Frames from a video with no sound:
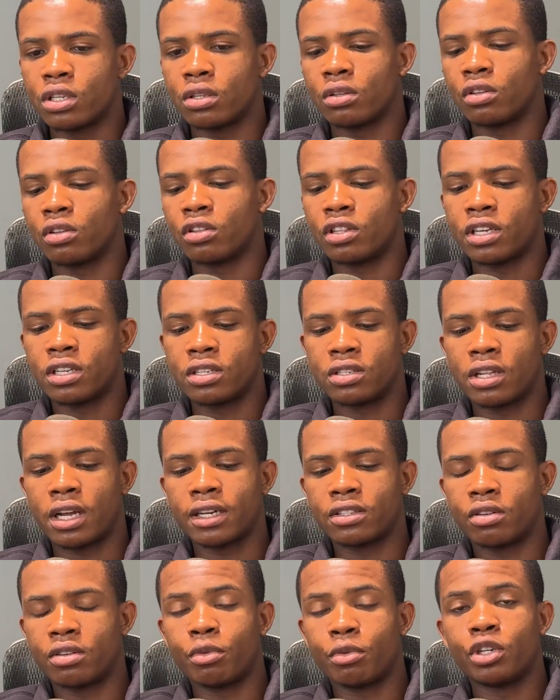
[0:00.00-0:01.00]
there's like
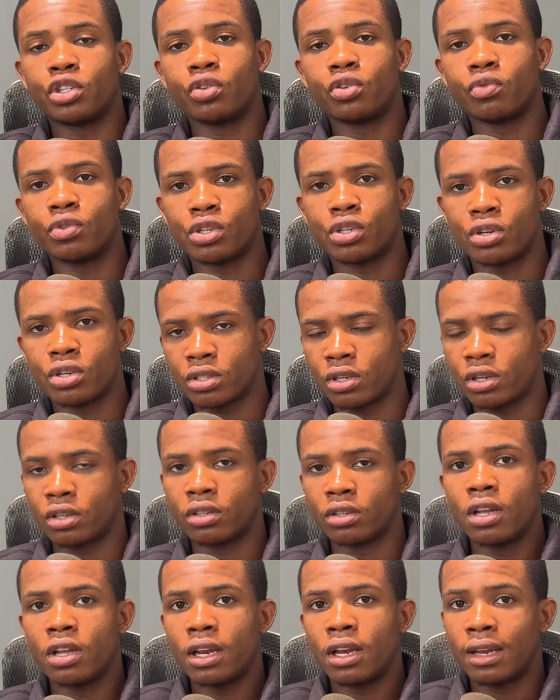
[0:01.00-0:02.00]
diminishing returns on
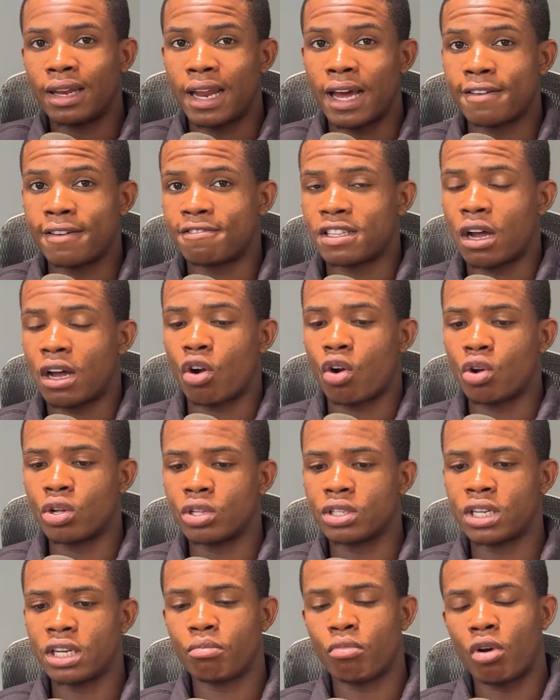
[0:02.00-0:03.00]
lifestyle
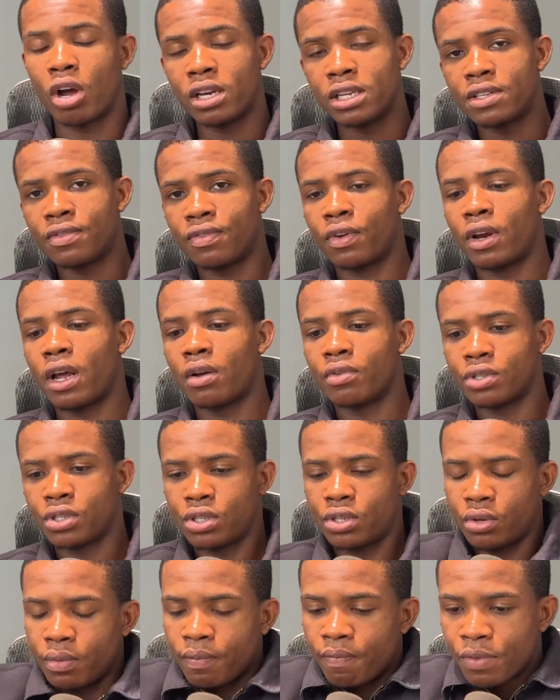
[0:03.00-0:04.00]
content. But at least for now, it's
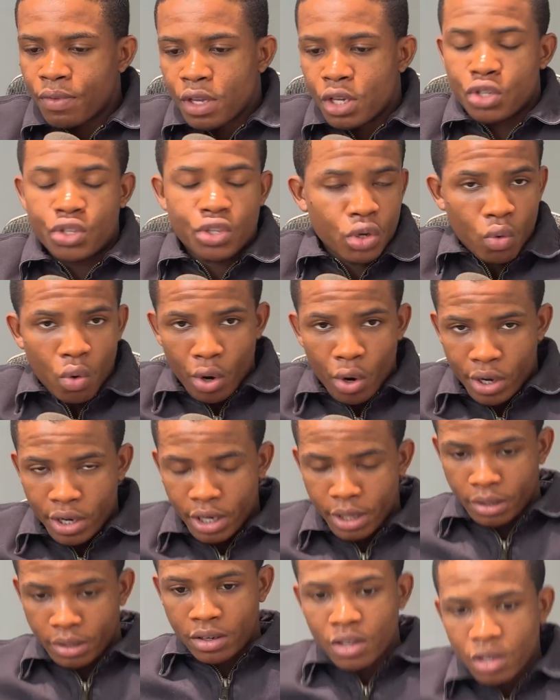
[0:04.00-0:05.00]
still working,
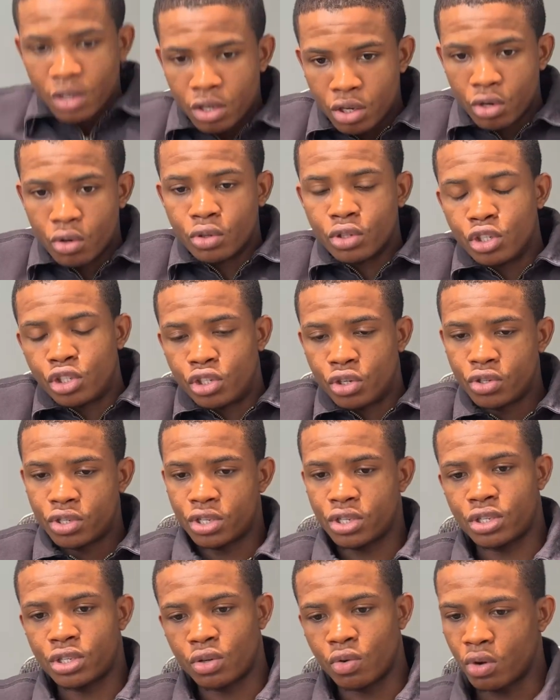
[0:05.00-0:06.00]
and the juice is
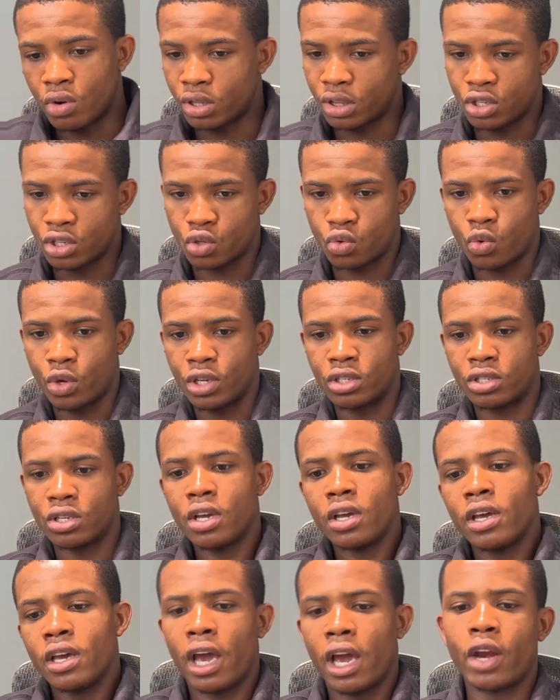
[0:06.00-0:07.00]
still worth the squeeze.
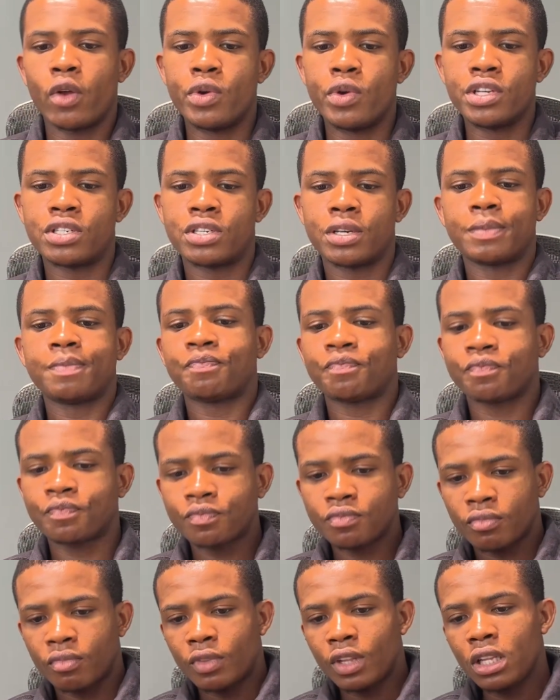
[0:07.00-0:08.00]
Anyways,
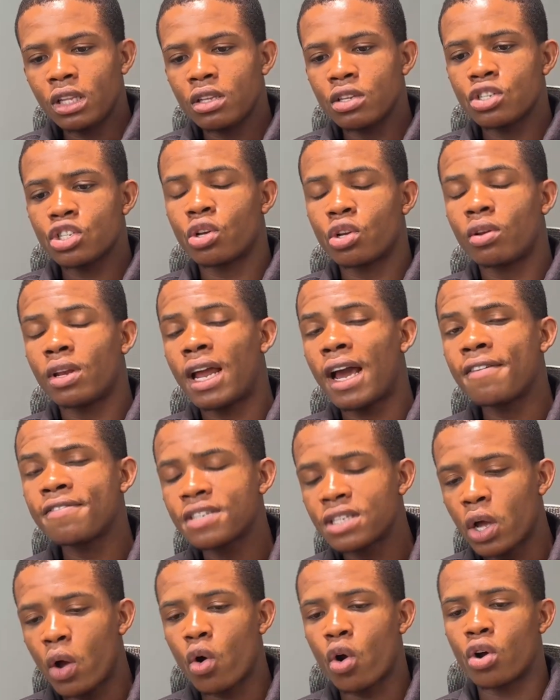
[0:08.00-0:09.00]
so
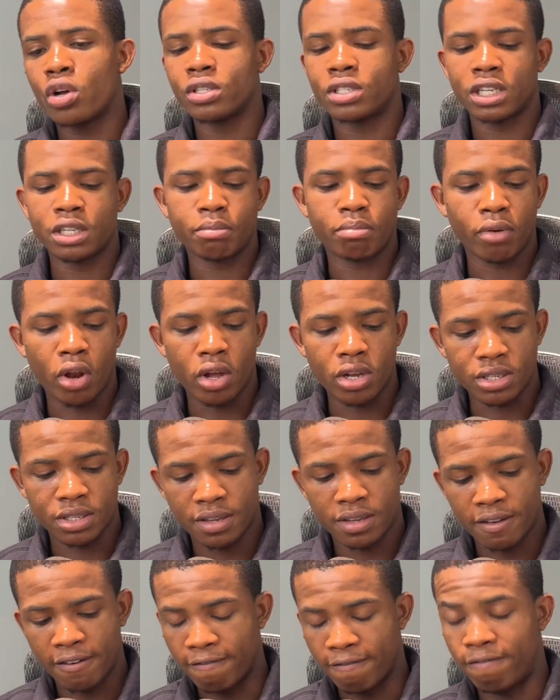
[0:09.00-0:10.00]
lifestyle content plus
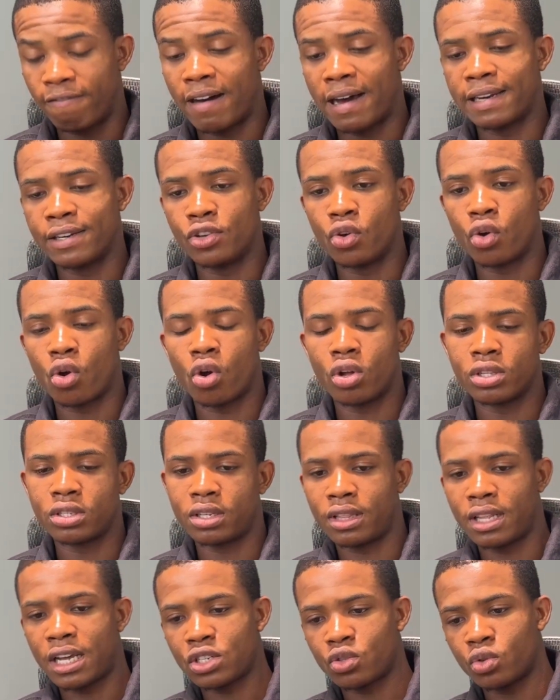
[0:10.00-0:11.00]
value content,
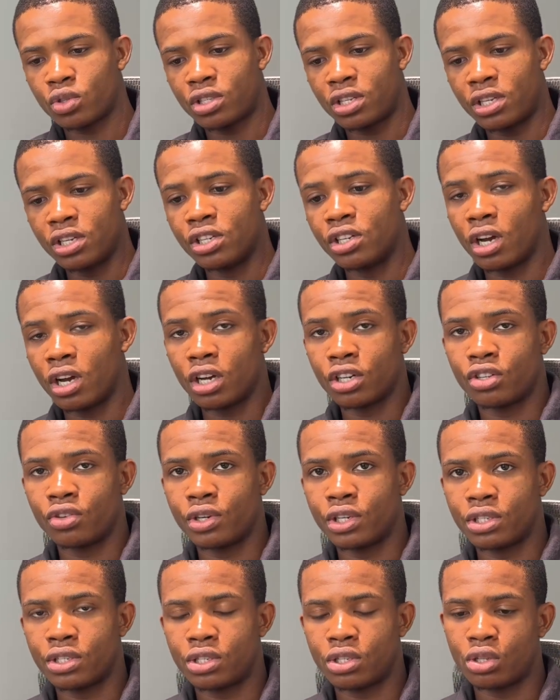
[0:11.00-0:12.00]
that's what TJR
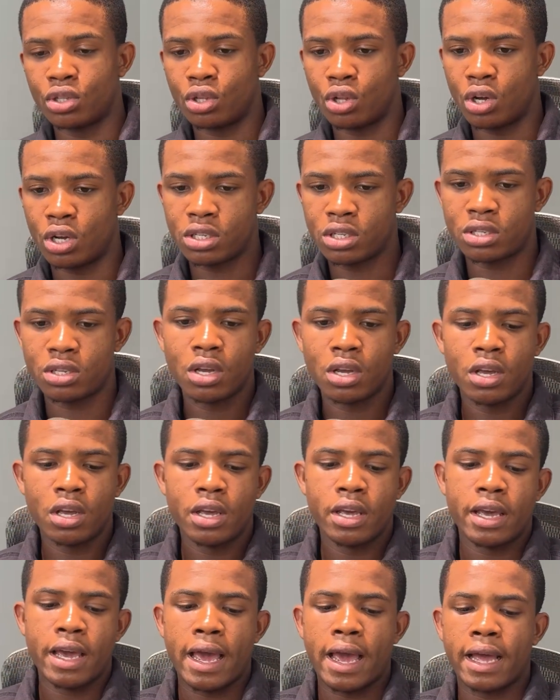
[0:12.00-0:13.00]
Trades does.
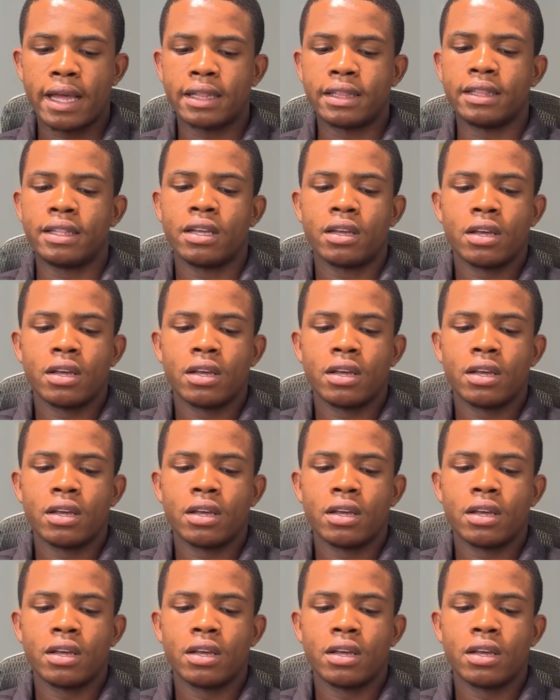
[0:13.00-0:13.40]
And